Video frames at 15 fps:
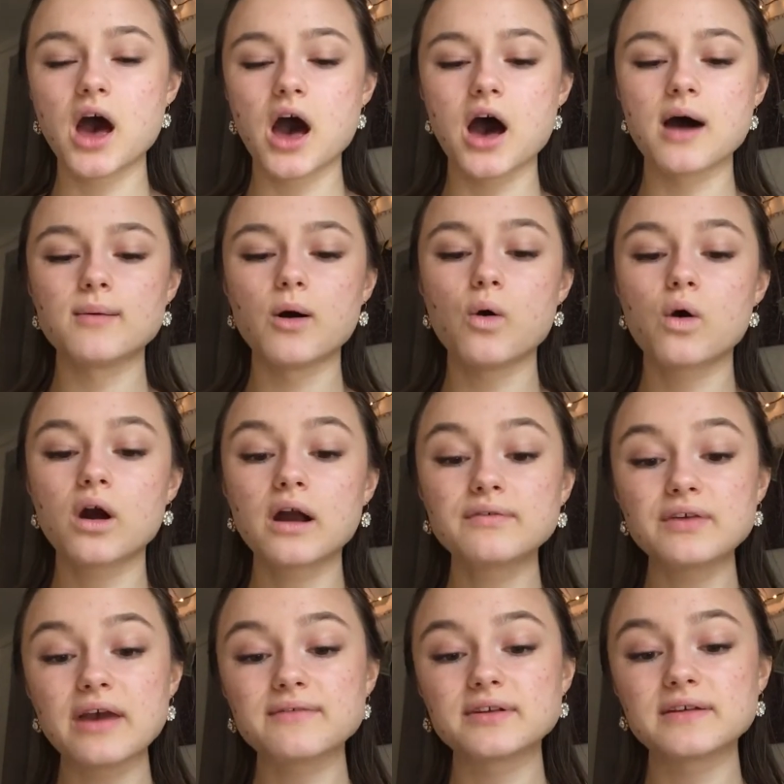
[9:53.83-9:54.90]
Or if
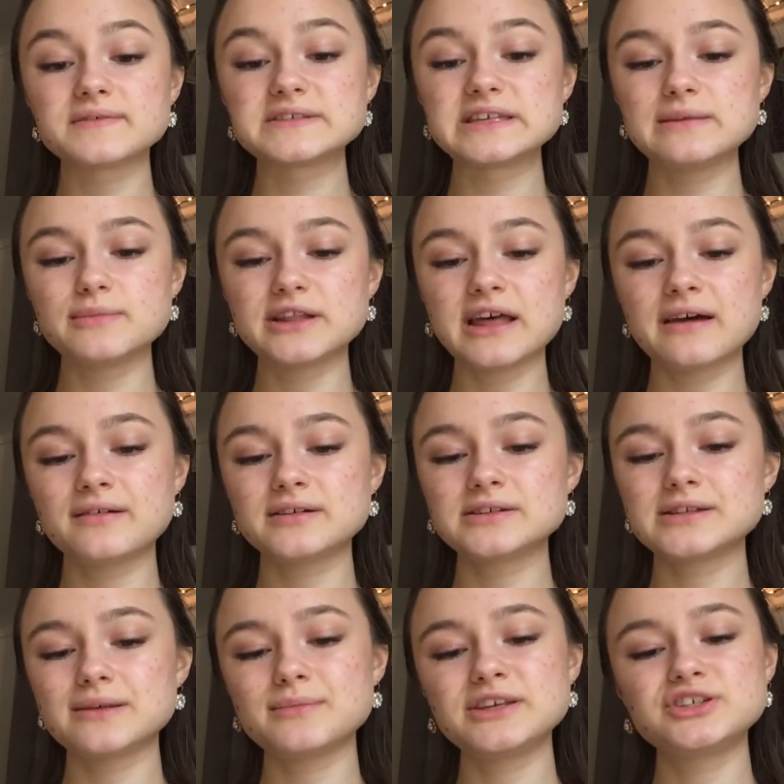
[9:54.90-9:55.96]
you have enough seam
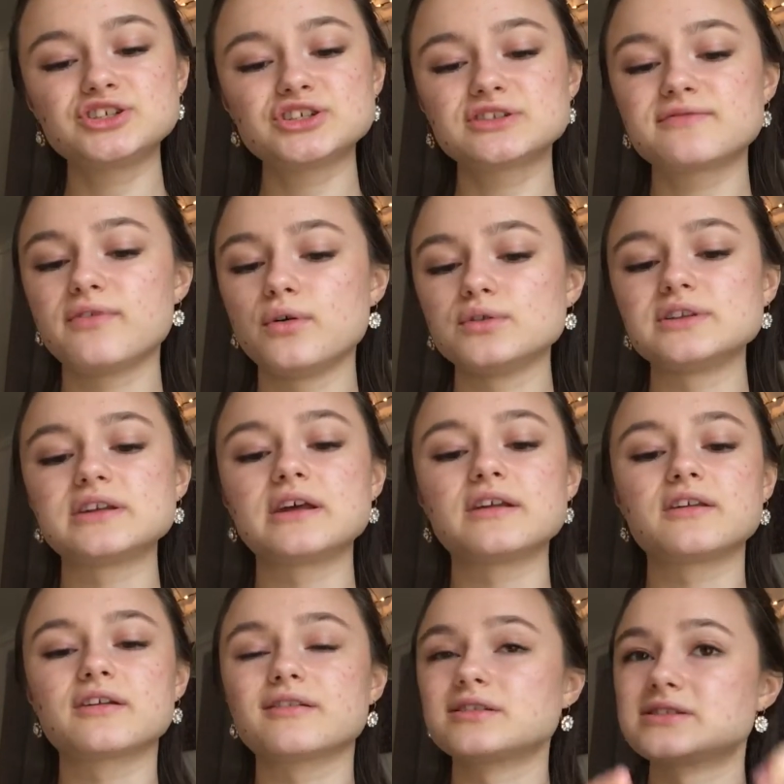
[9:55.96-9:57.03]
allowance, I mean, just fold it
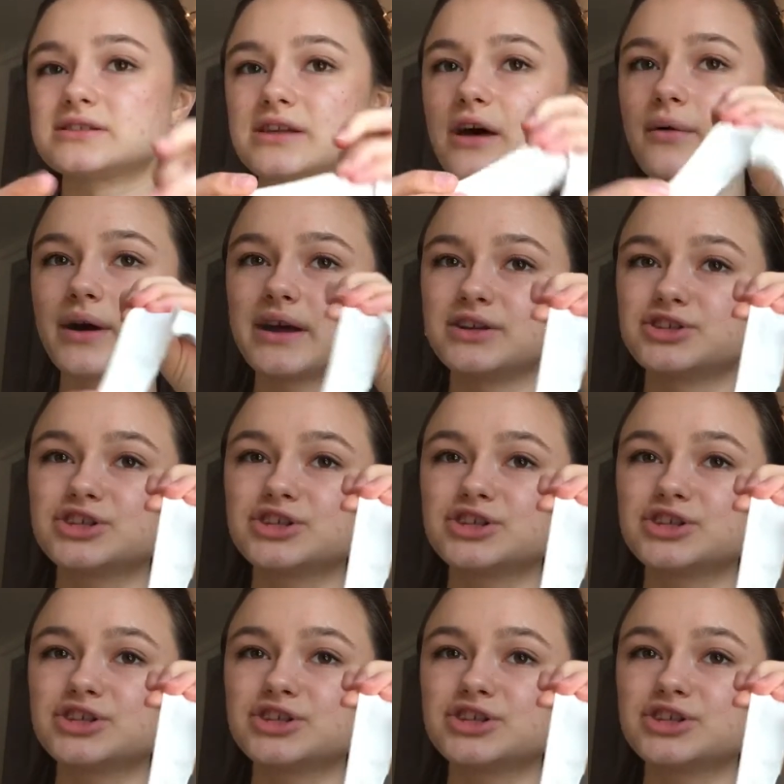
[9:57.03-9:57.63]
under and sew it.